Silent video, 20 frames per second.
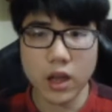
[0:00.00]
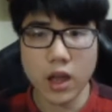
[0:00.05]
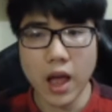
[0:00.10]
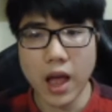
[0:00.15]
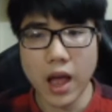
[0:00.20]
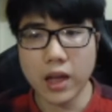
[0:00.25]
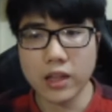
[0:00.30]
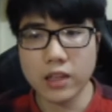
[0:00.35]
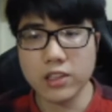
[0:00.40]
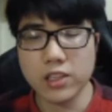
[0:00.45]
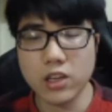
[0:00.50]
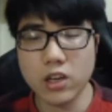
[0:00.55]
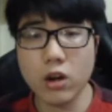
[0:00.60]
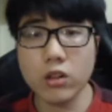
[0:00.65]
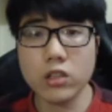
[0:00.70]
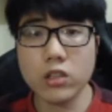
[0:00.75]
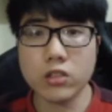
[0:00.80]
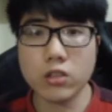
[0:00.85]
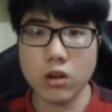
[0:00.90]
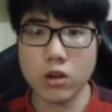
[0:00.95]
are the
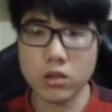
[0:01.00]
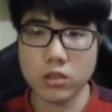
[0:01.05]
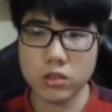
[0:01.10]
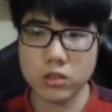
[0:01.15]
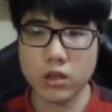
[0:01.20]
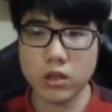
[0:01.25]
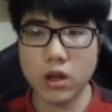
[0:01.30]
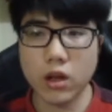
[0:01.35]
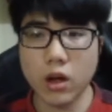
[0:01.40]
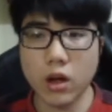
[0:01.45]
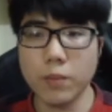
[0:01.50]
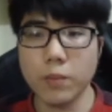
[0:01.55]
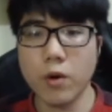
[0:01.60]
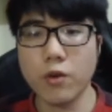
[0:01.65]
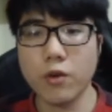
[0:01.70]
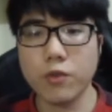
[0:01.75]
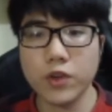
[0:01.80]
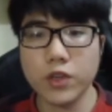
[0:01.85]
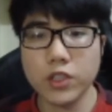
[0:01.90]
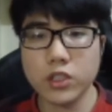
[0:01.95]
only source of
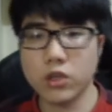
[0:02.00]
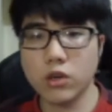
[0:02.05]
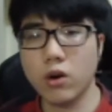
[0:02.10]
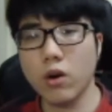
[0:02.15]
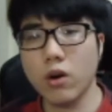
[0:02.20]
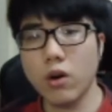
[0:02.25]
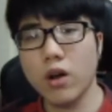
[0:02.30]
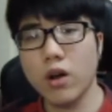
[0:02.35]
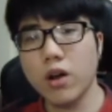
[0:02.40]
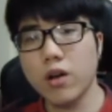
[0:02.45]
official,